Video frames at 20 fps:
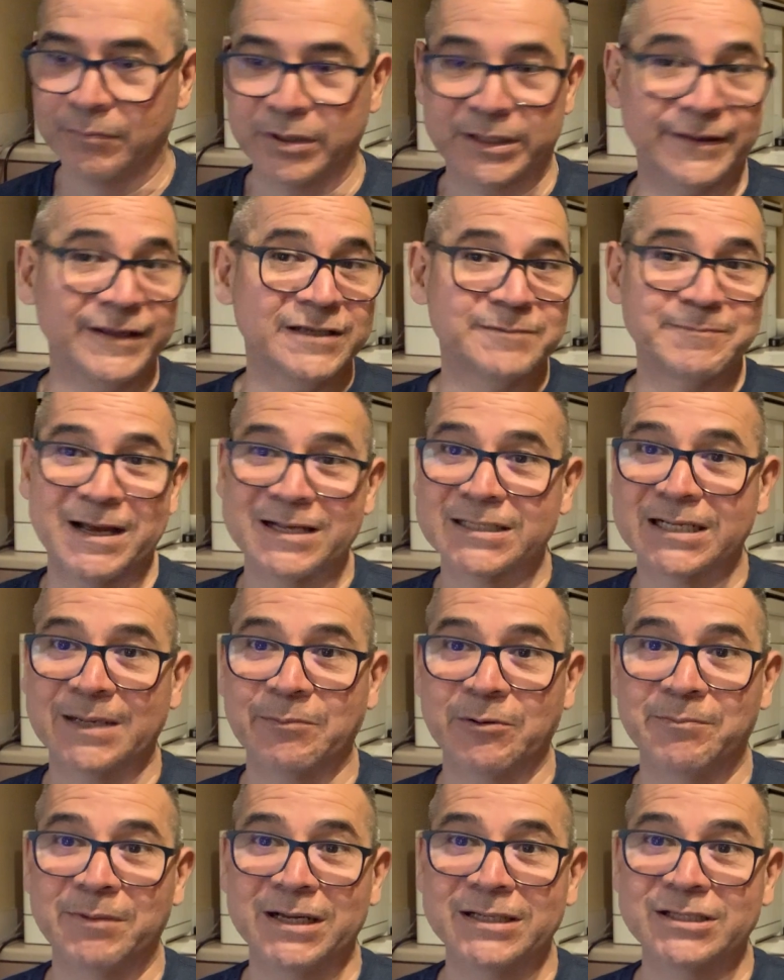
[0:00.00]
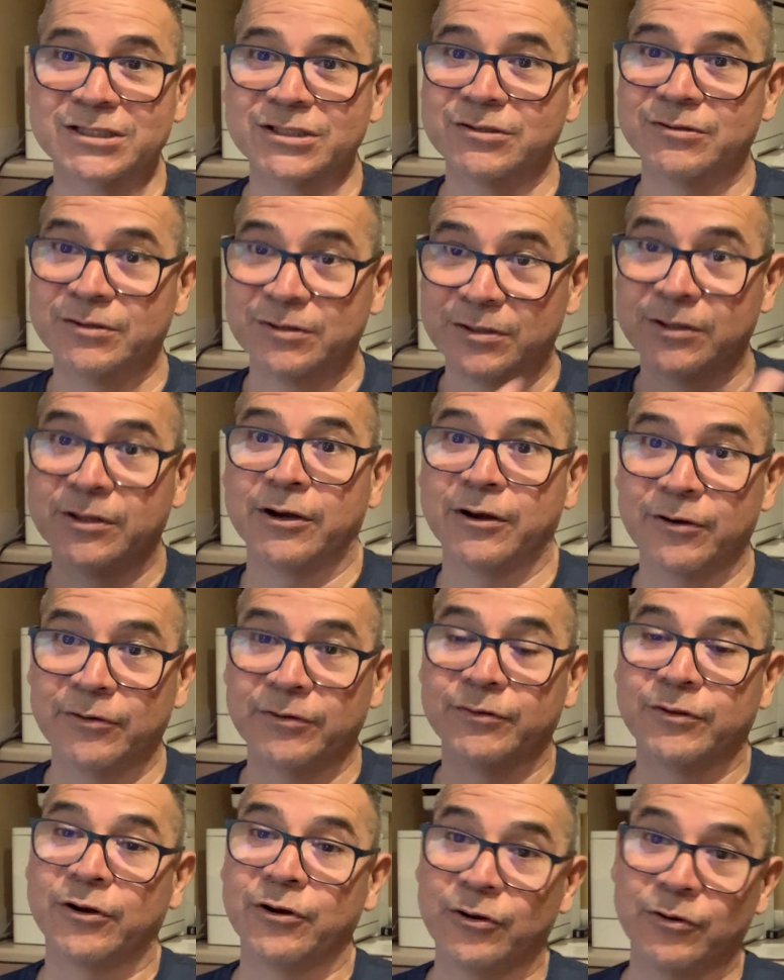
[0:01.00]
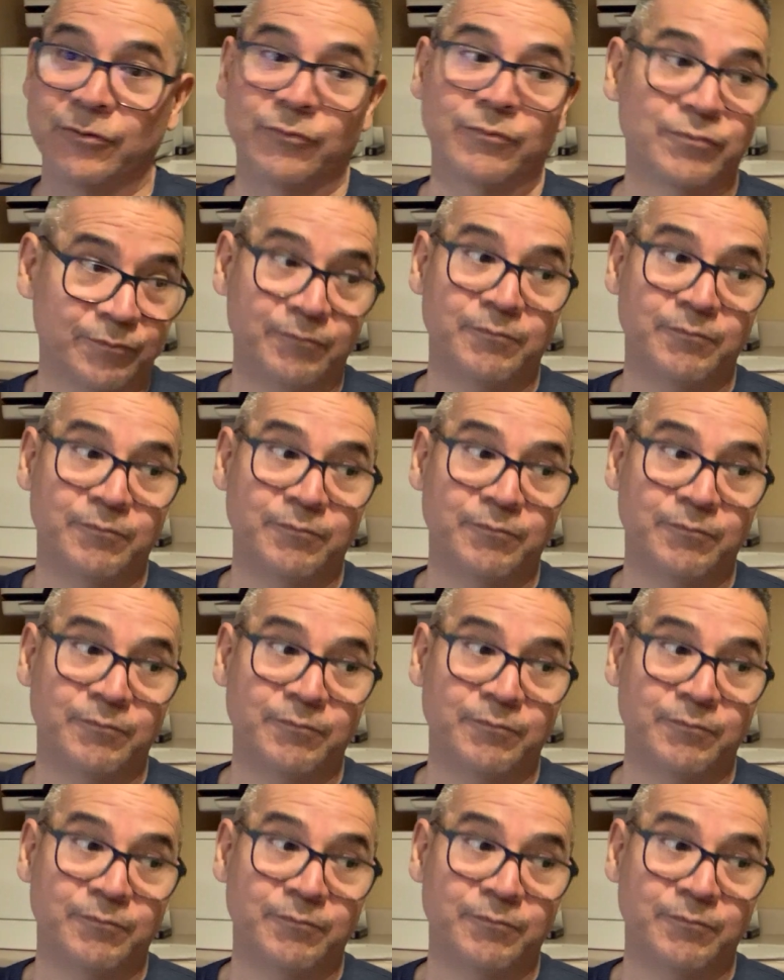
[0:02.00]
these past couple of months, they're